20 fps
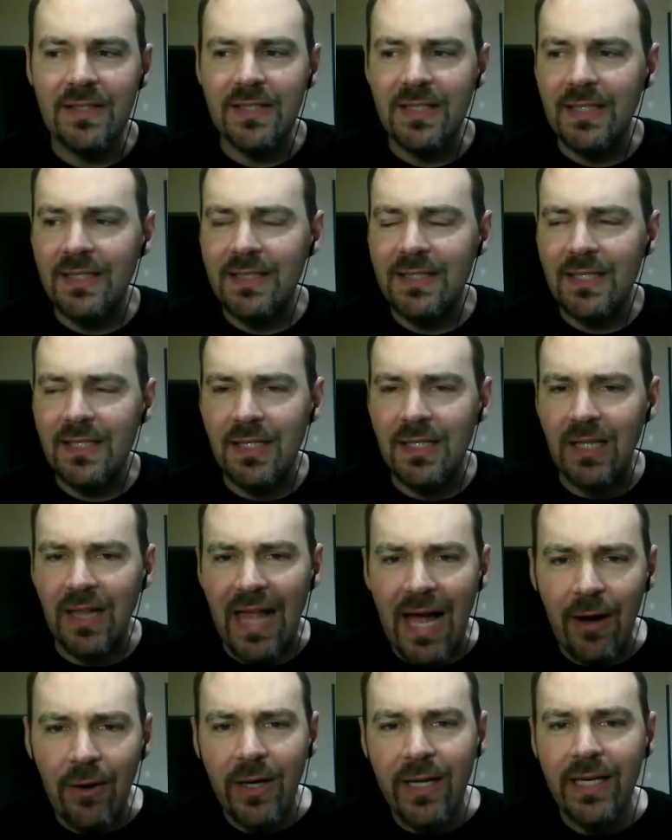it's it's
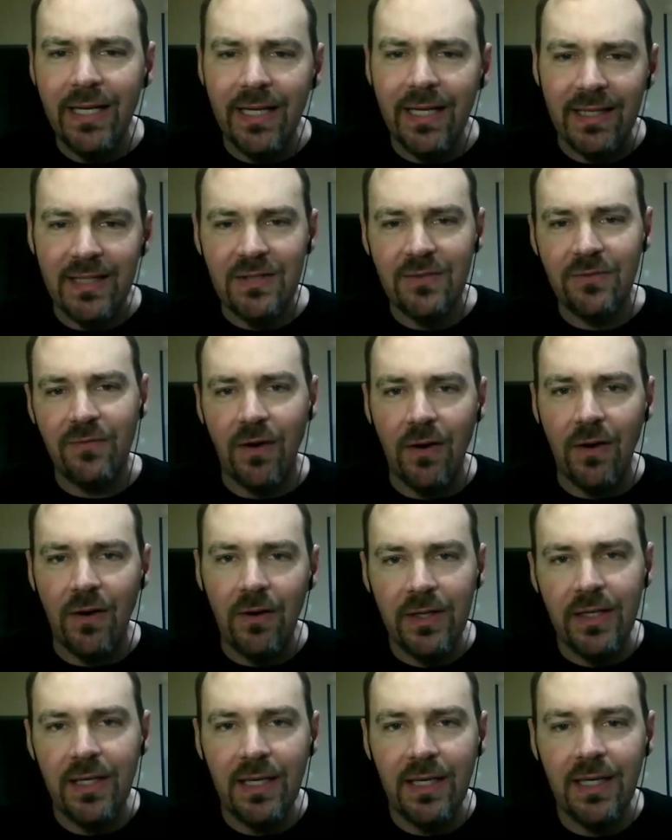cloudy and it's
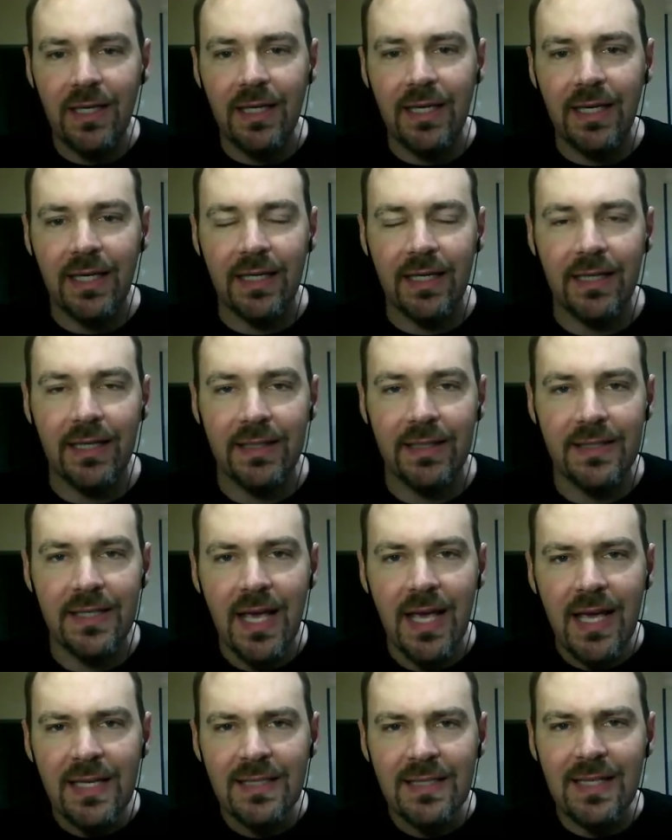funky and it's
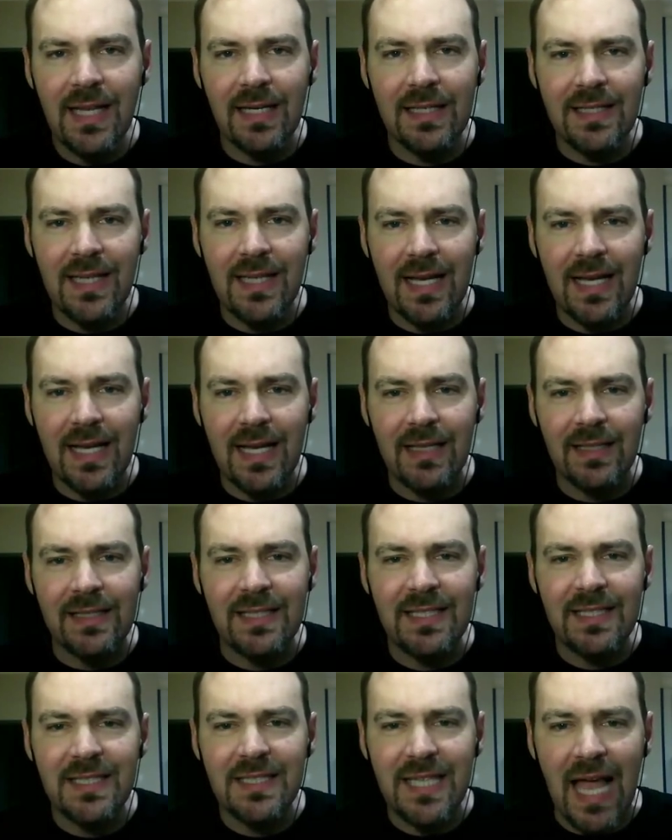not exactly
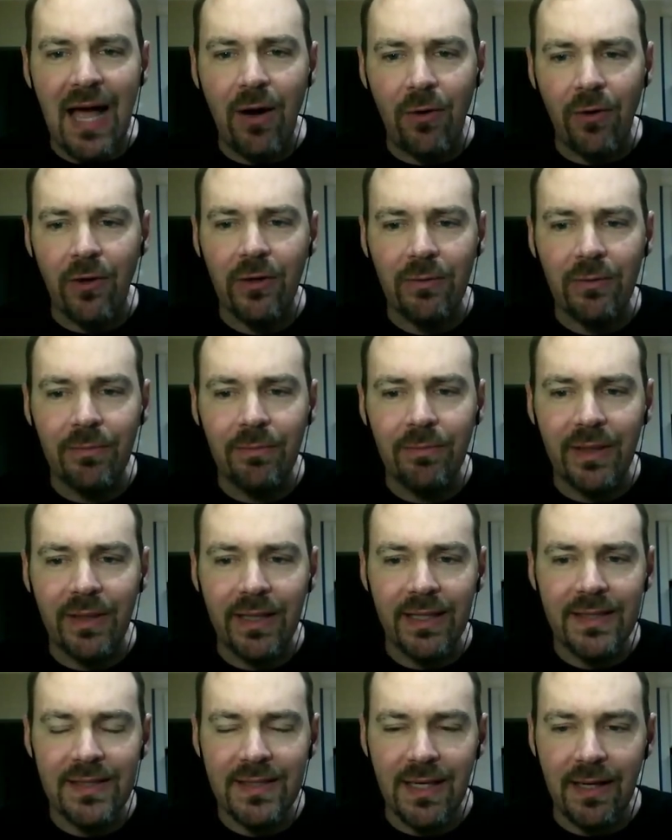sour,
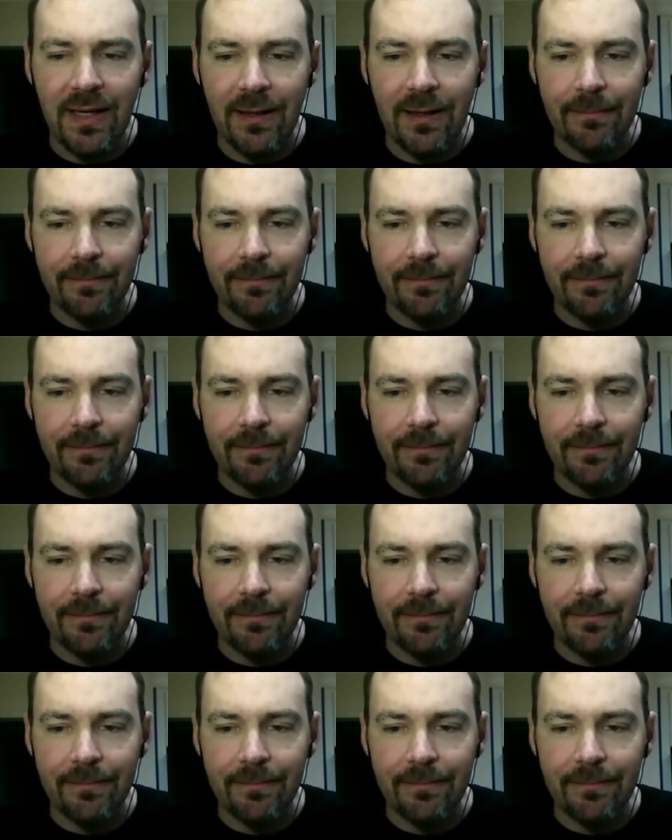but it's